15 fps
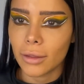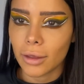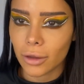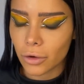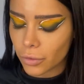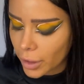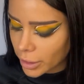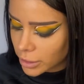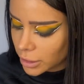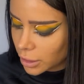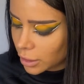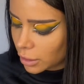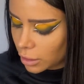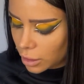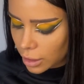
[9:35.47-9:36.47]
then correcting
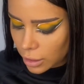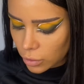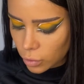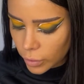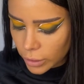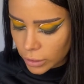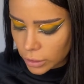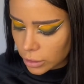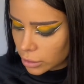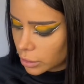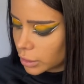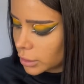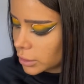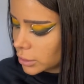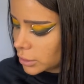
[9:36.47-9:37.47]
again with your
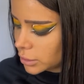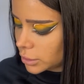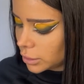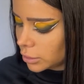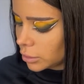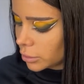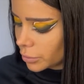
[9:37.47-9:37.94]
concealer